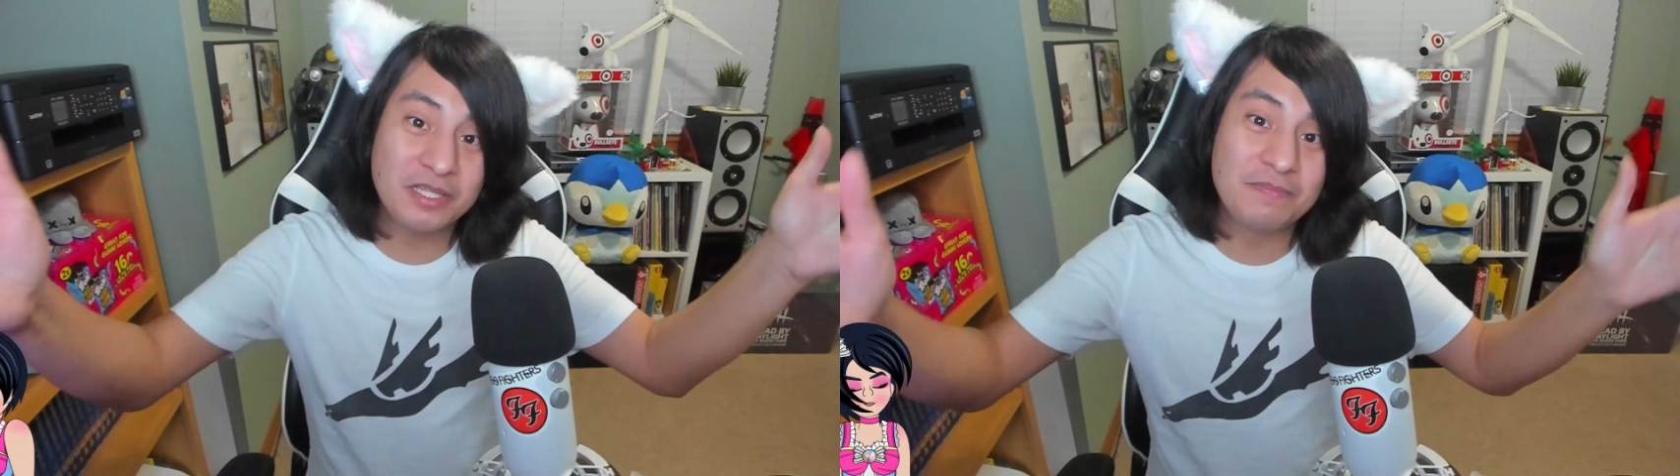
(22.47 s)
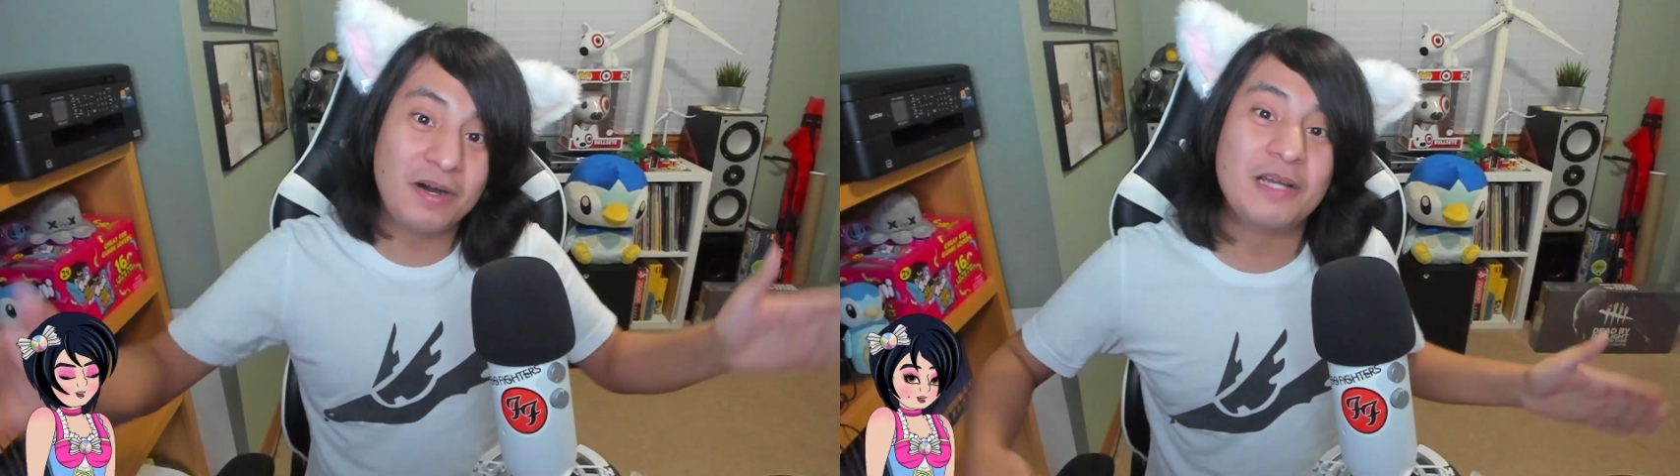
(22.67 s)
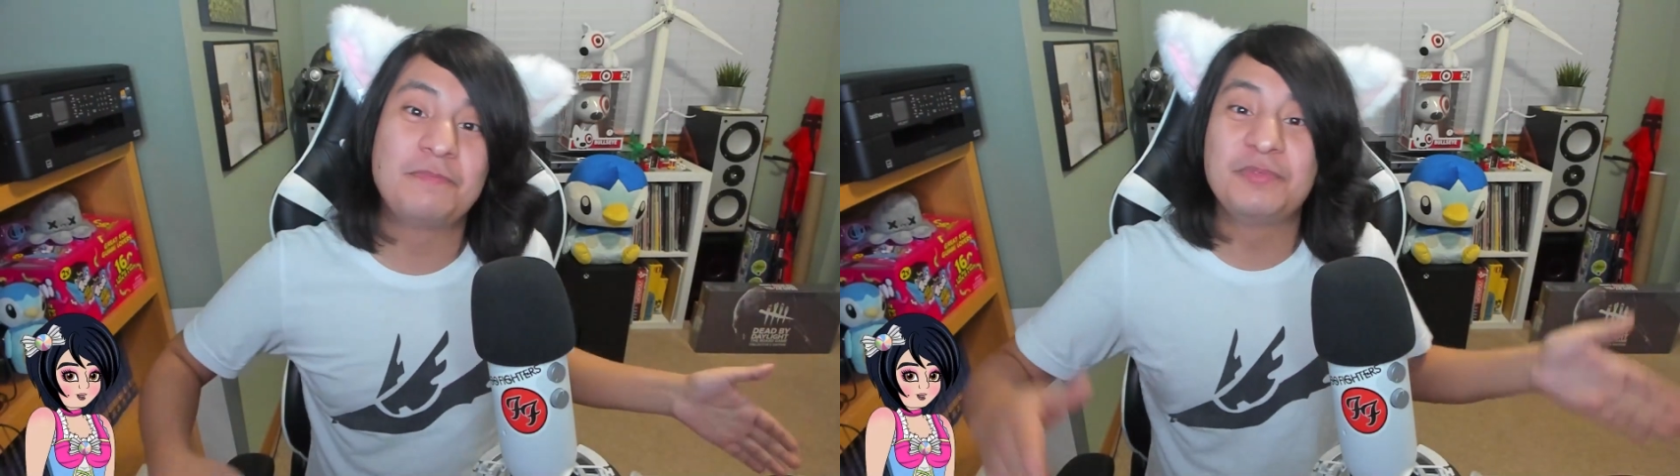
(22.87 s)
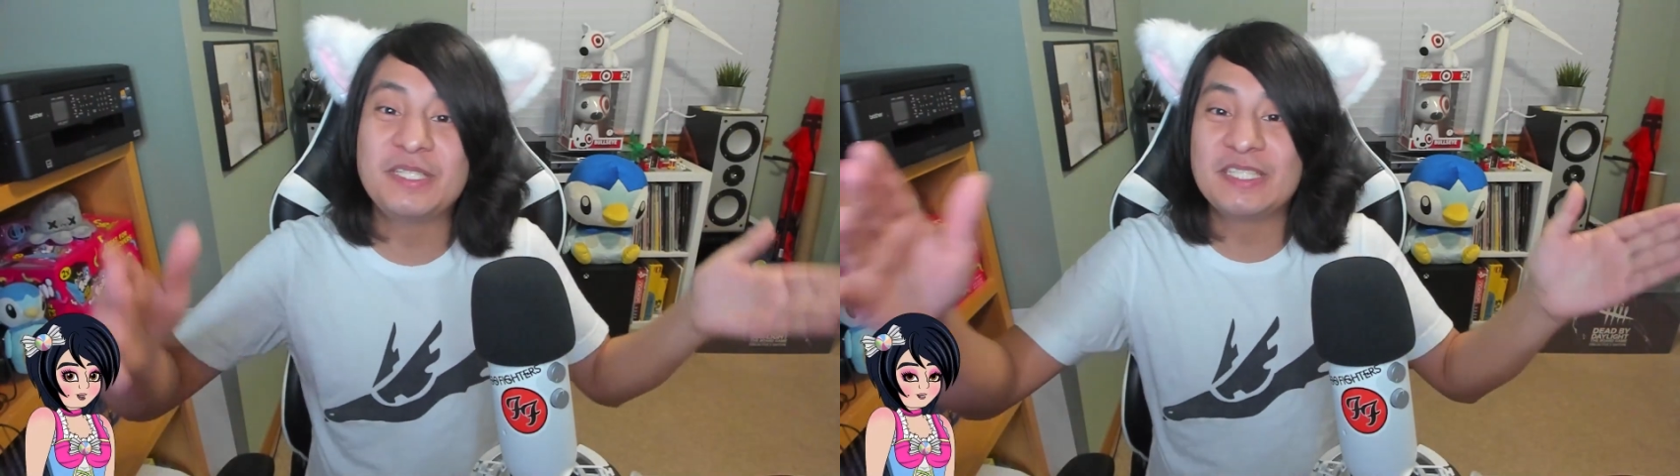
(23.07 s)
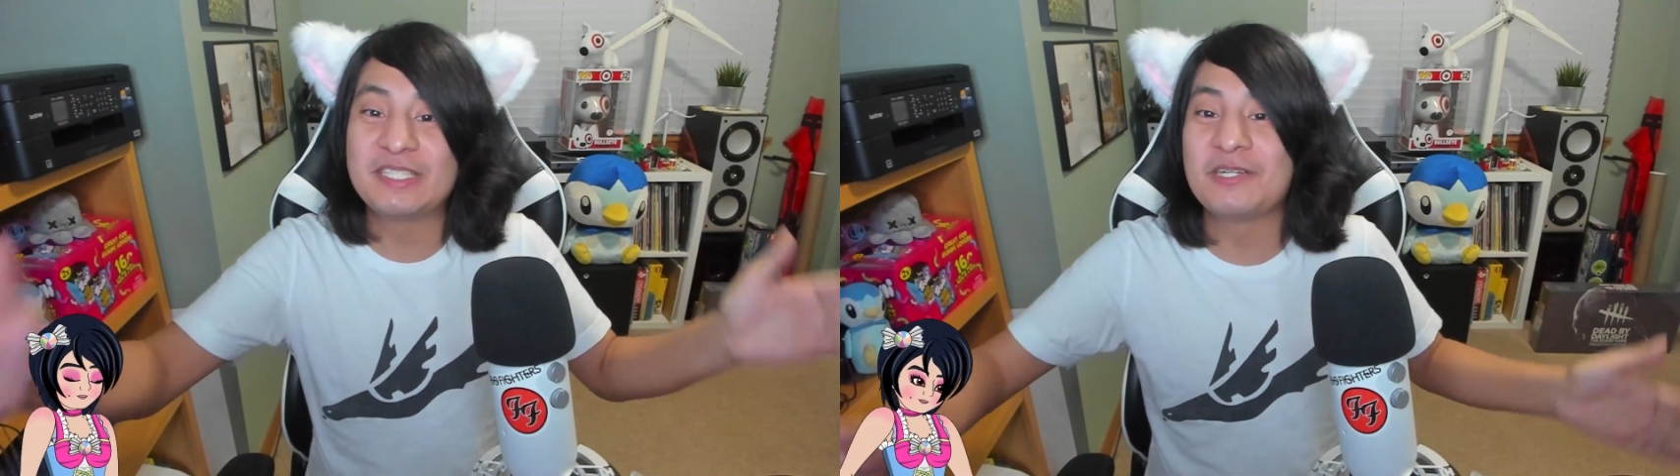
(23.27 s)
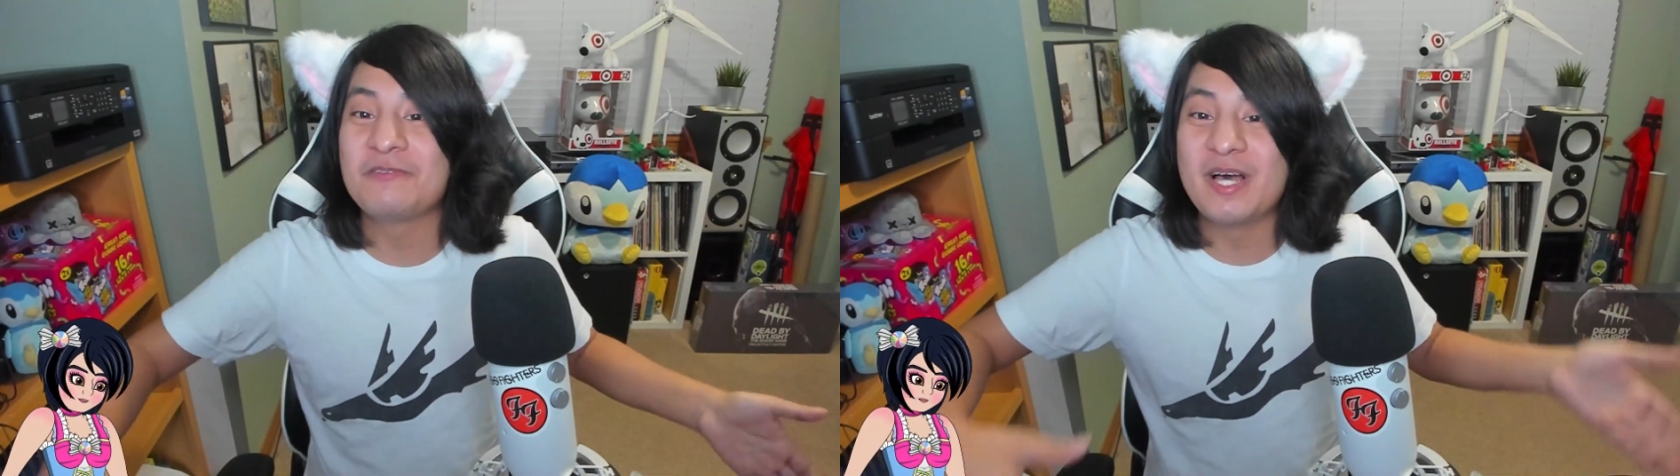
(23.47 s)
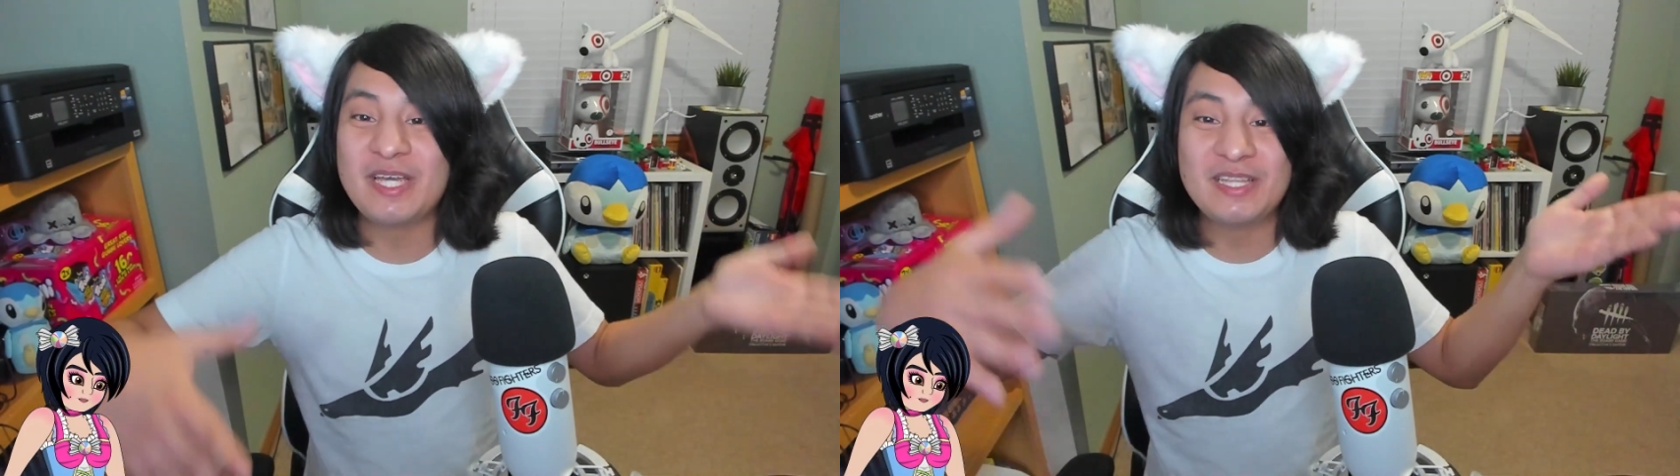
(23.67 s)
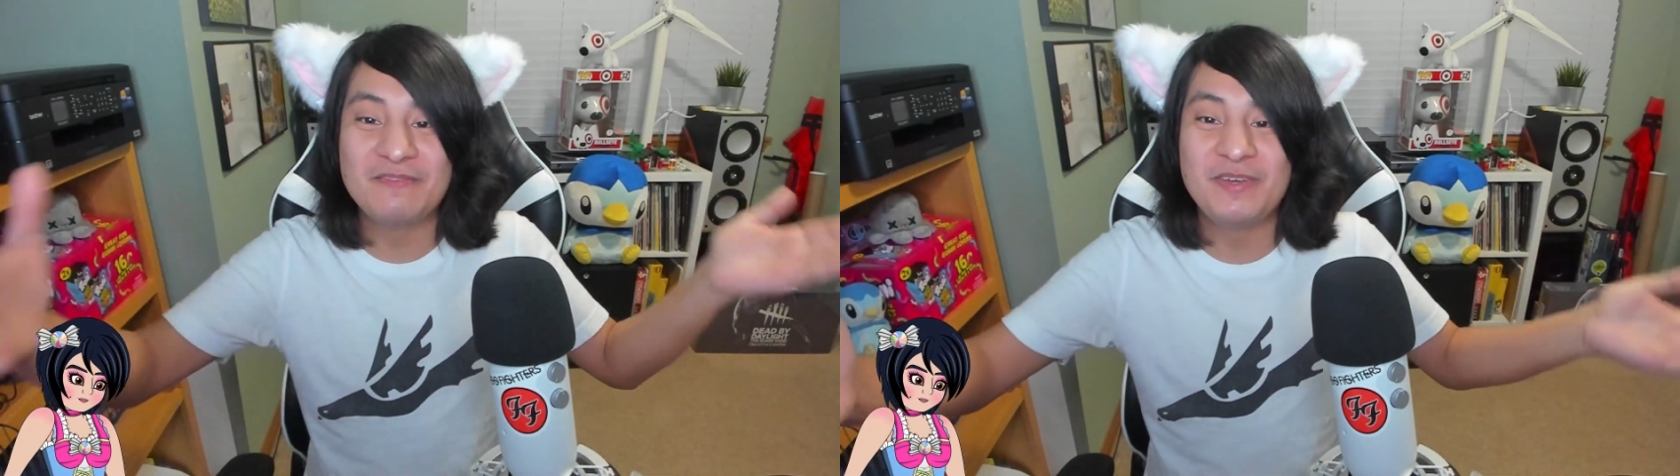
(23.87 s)
the mod, please consider
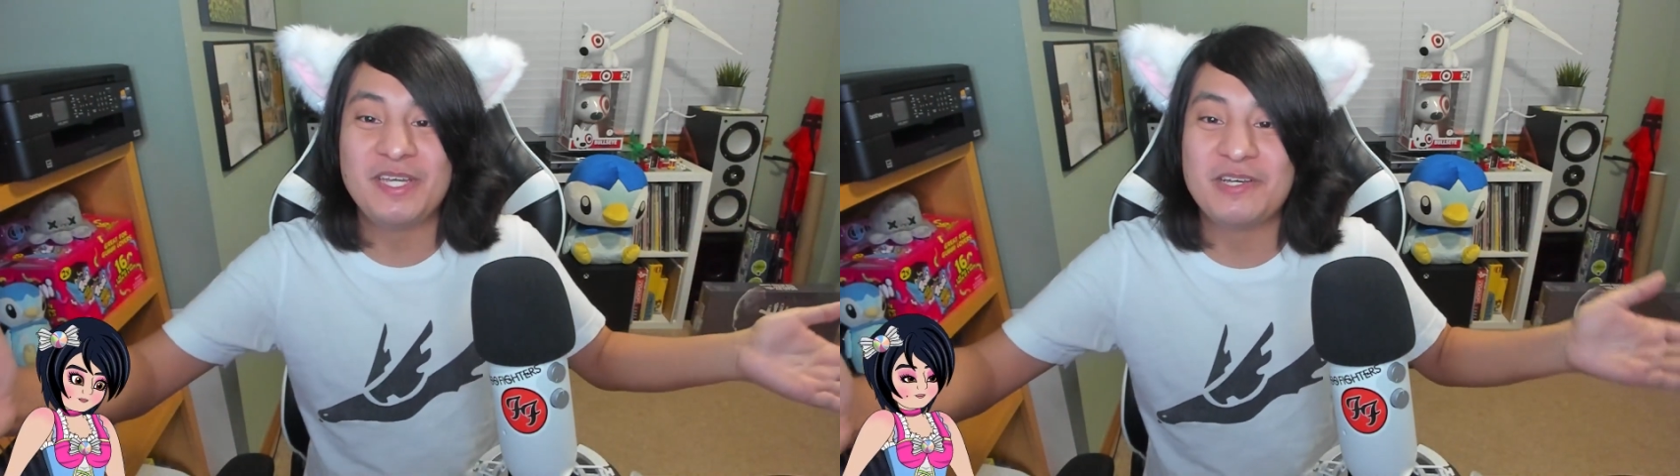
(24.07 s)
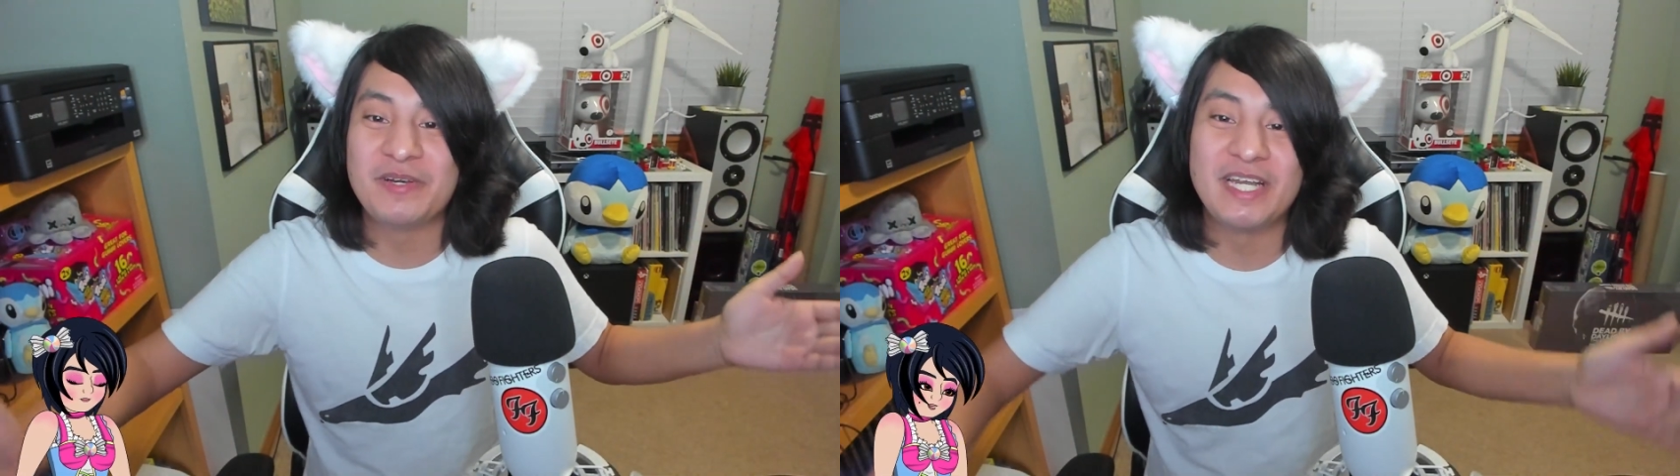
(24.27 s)
liking the video